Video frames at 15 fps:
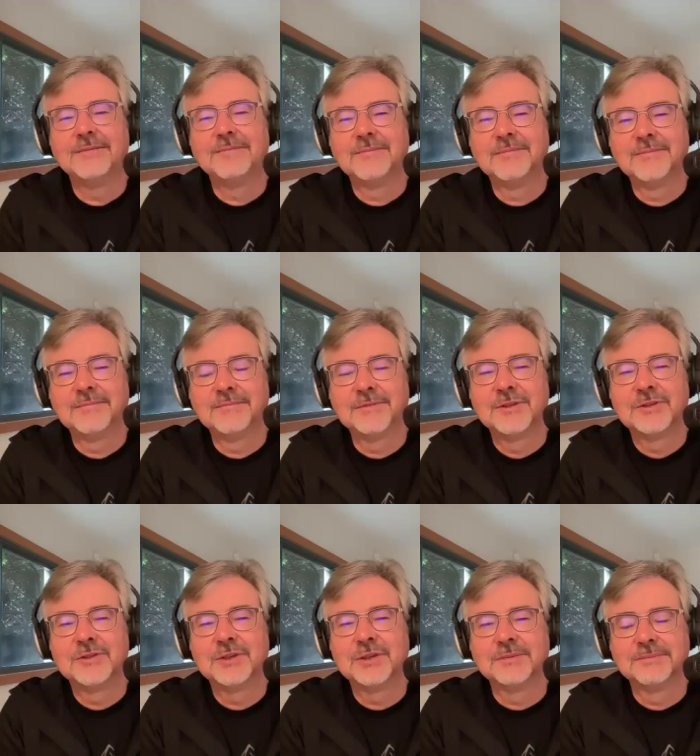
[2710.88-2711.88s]
But that was
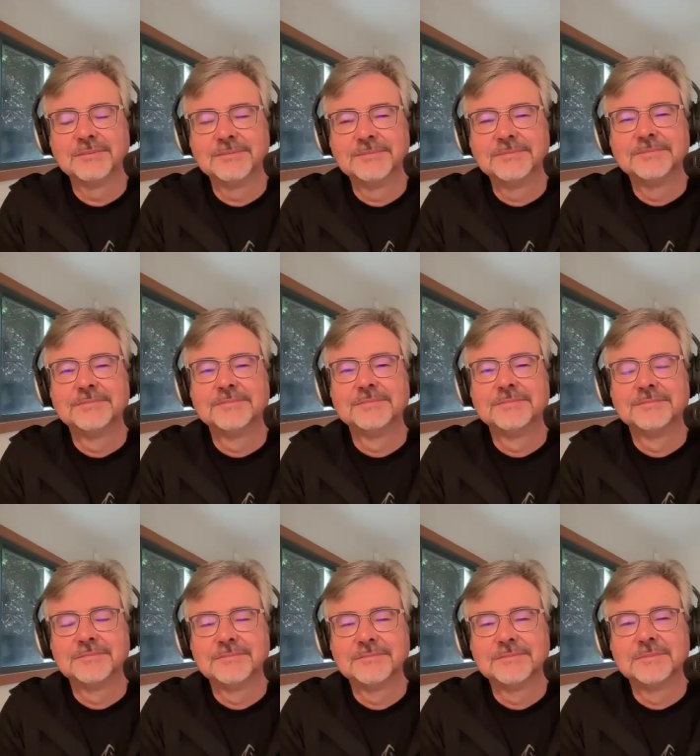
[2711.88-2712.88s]
what I chose. So we
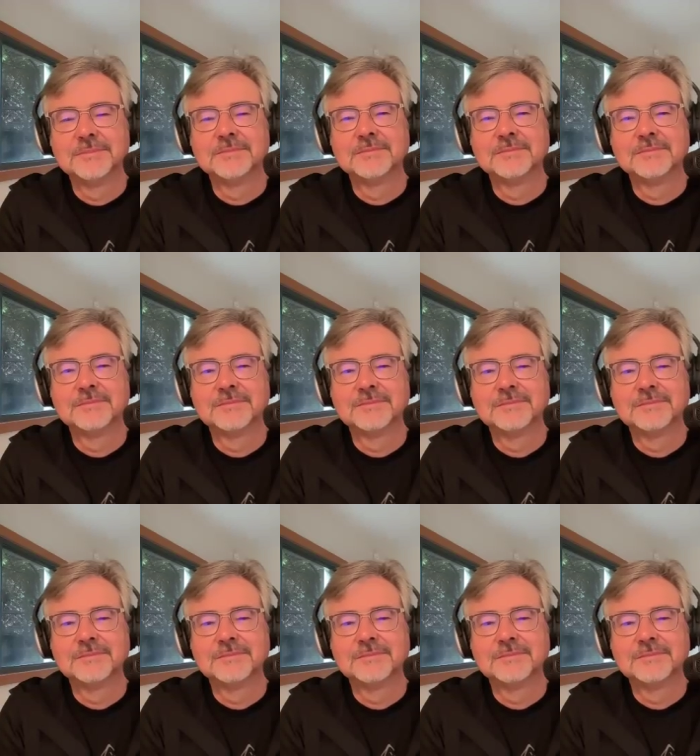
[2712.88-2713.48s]
didn't tell anybody